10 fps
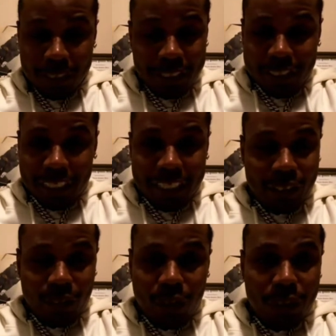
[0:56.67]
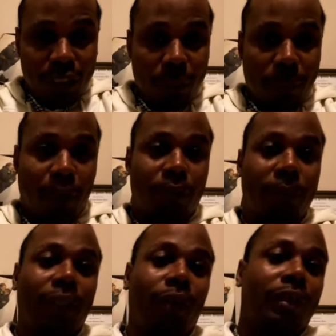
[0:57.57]
It's like, don't know human supposed to
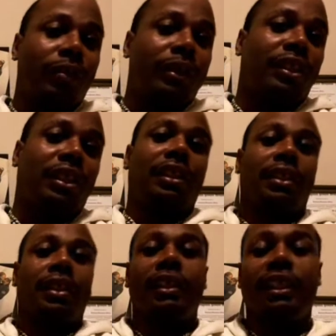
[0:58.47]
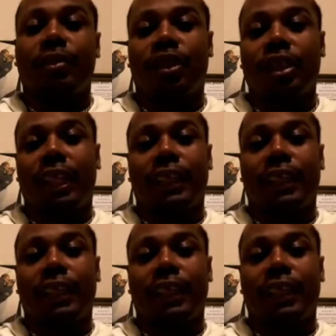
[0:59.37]
be going through this shit. This some shit they